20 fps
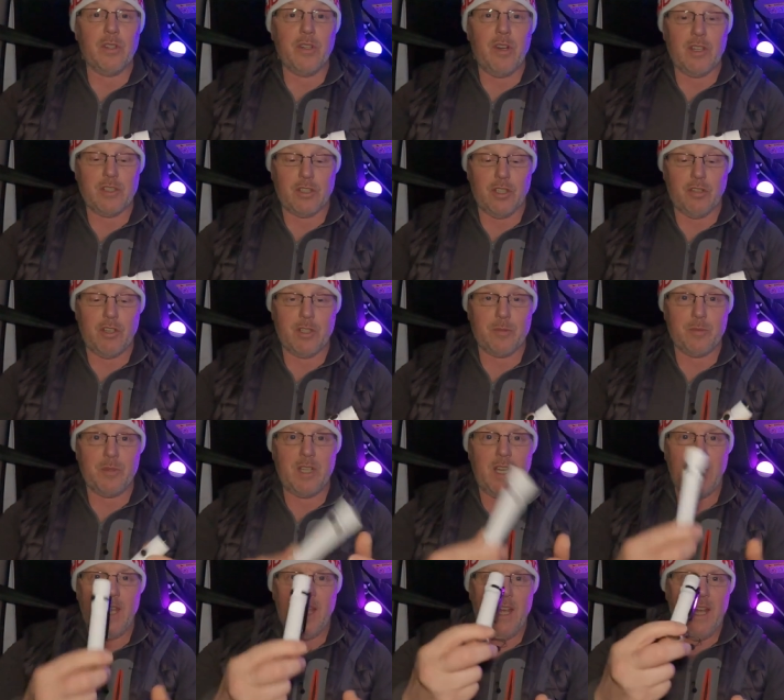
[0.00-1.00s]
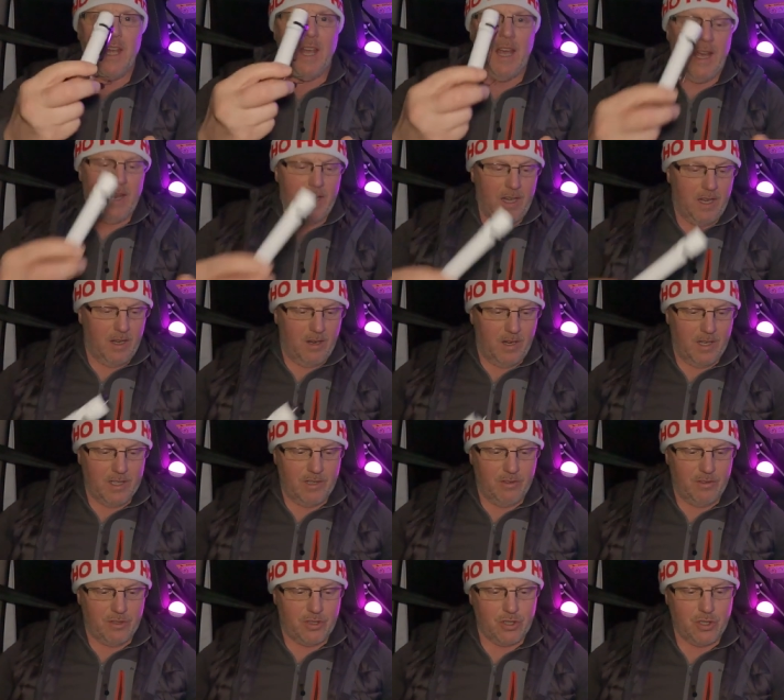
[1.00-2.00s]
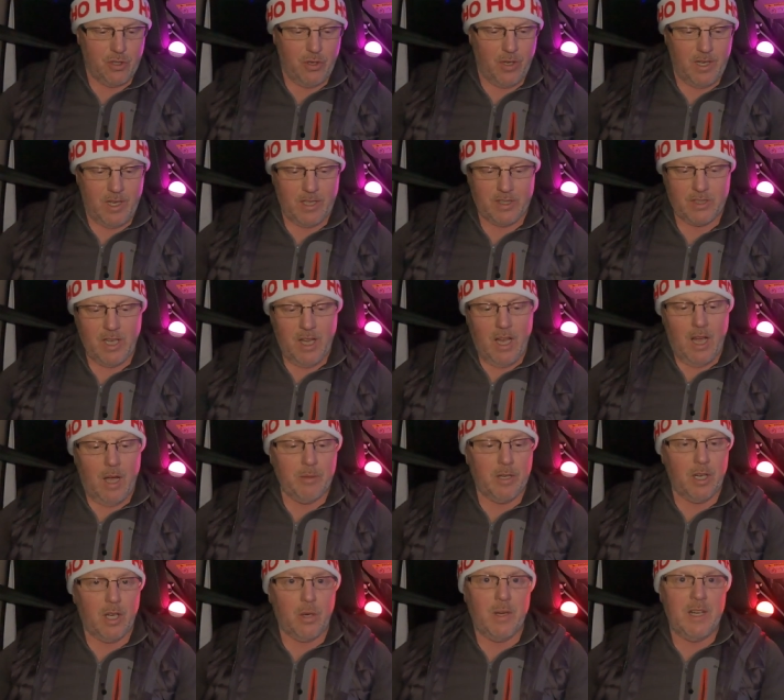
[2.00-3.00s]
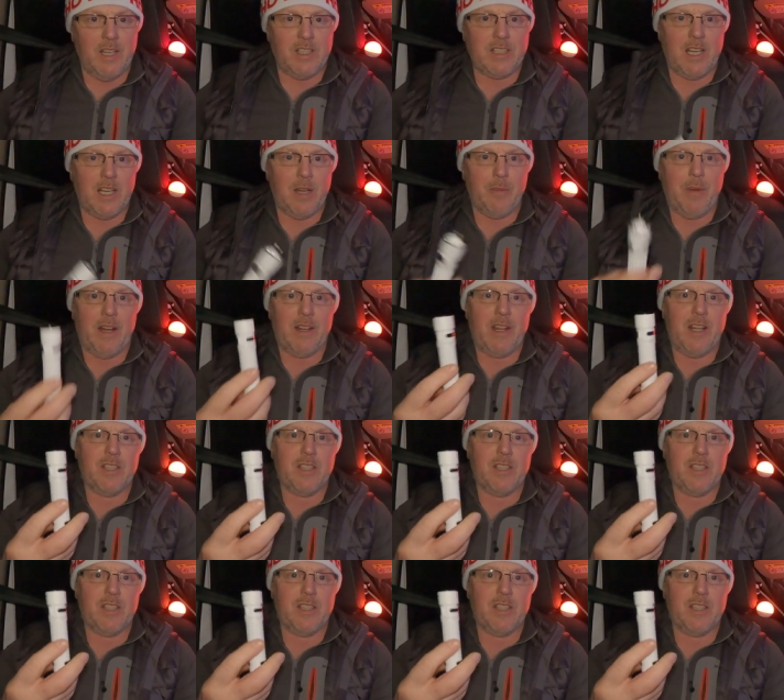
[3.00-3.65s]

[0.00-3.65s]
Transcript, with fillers: look nice and Christmassy, and the idea is to show you this. I'm going to quickly tell you about